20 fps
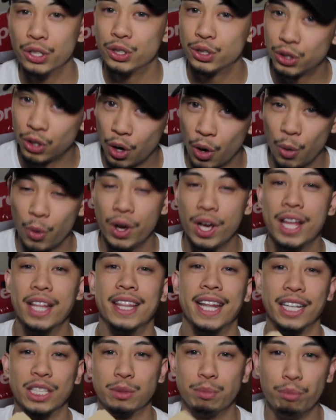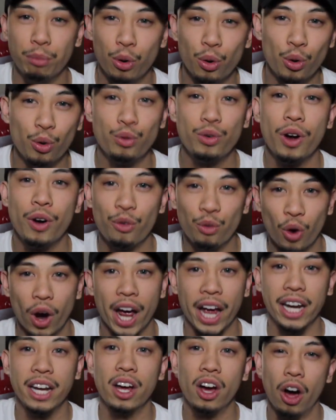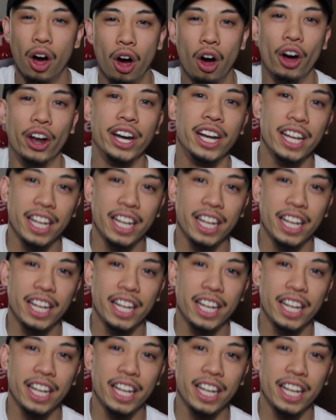So let's move right on